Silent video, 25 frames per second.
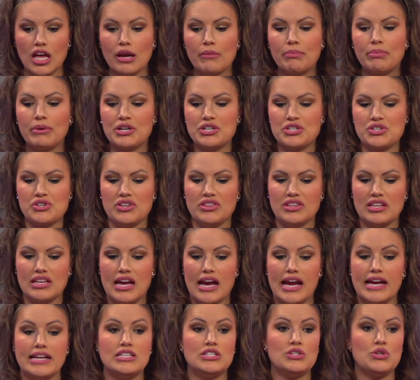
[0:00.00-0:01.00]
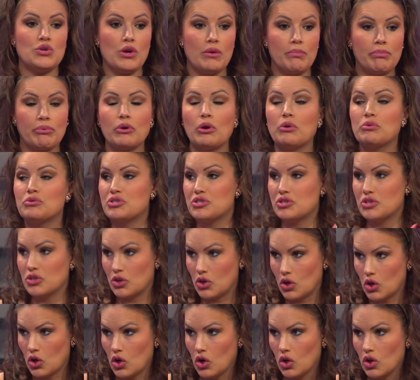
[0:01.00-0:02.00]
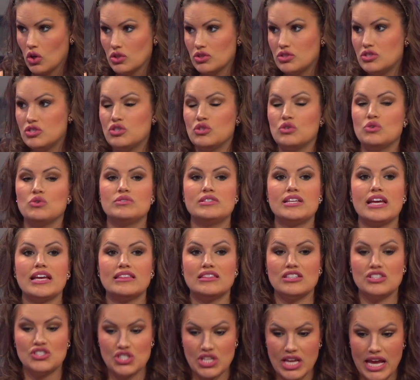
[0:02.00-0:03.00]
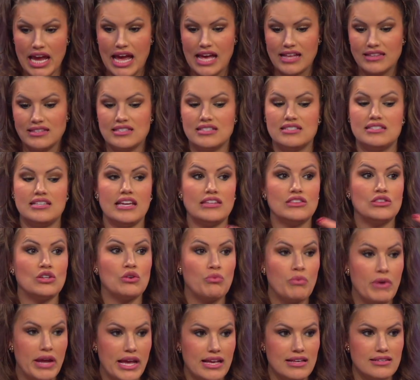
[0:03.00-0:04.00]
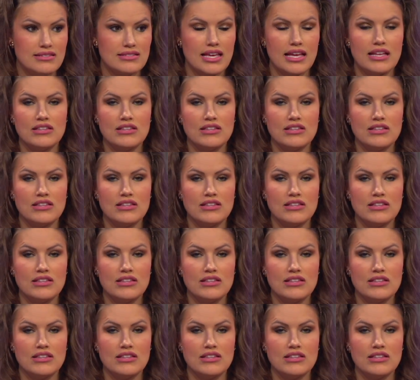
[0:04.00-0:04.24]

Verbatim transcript: of pressure on the guy to approach the girl, to take the chance, to take the risk.